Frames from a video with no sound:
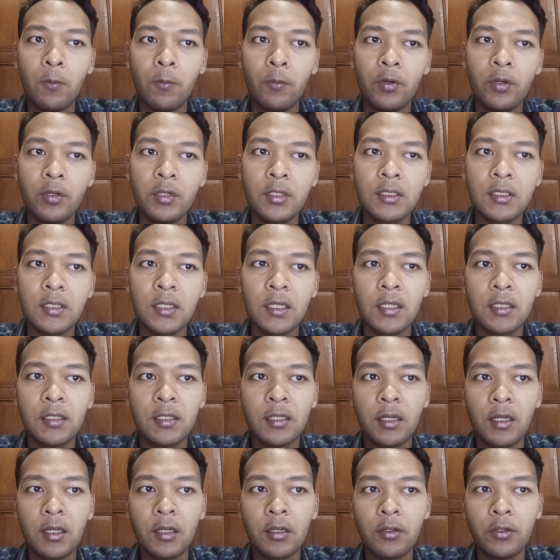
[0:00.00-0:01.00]
whereas
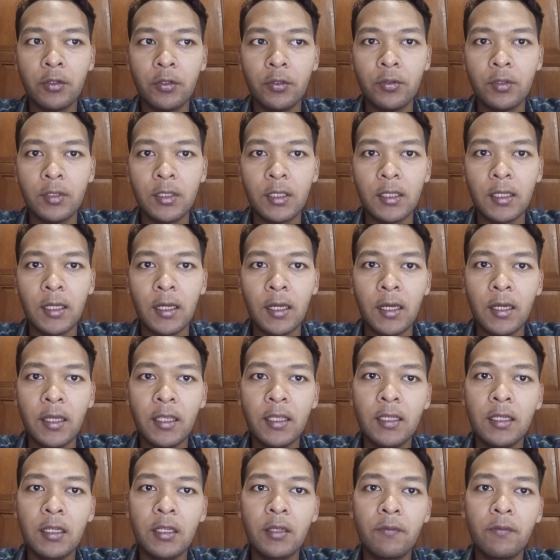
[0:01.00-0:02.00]
others argue that
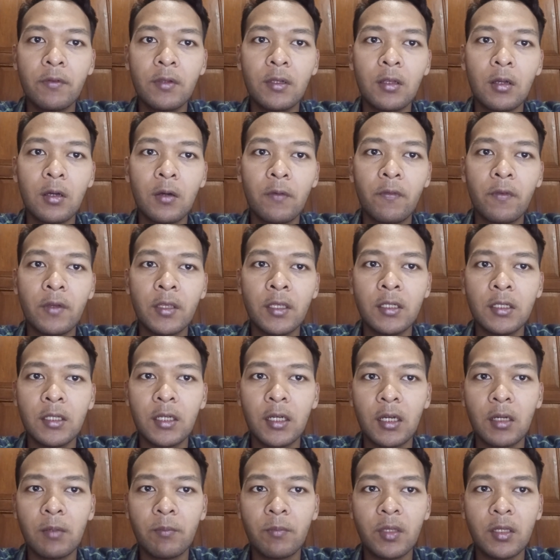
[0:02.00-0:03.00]
high level of
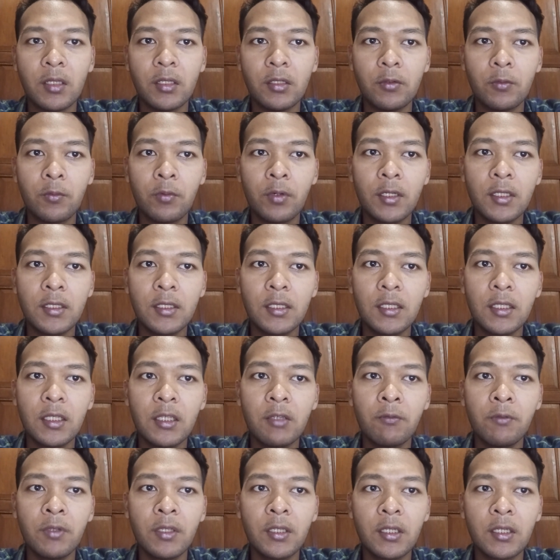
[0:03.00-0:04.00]
income
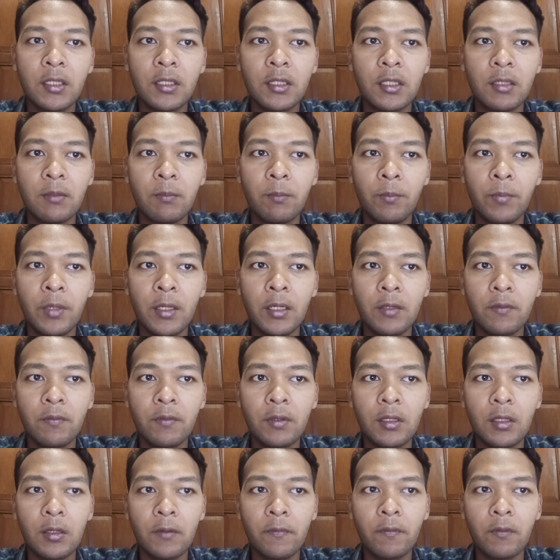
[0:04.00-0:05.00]
inequality weaken the
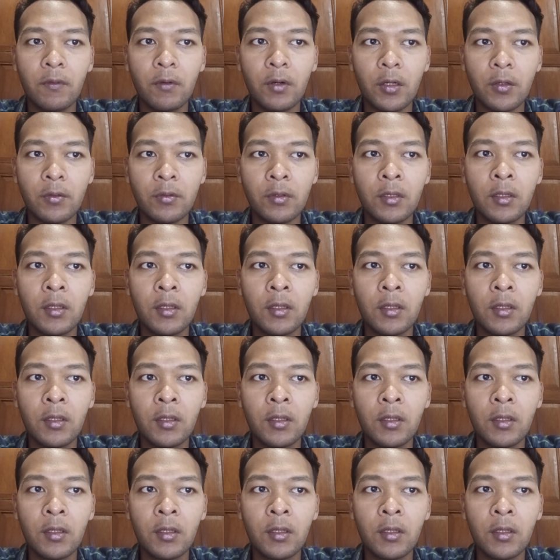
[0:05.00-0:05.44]
benefit of growth.